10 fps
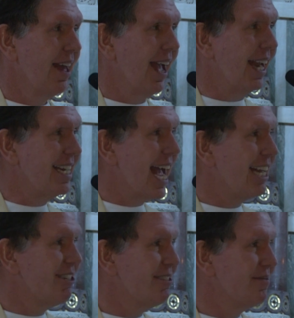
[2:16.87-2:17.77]
And
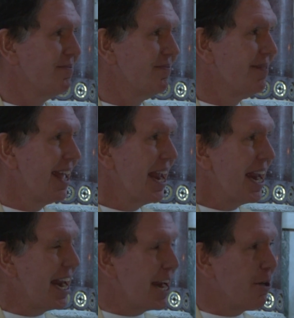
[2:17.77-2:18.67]
yet,
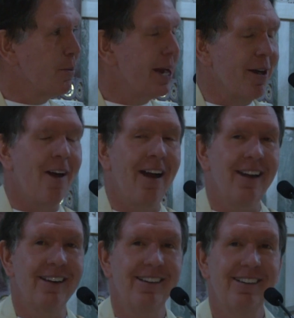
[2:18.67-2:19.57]
here we are,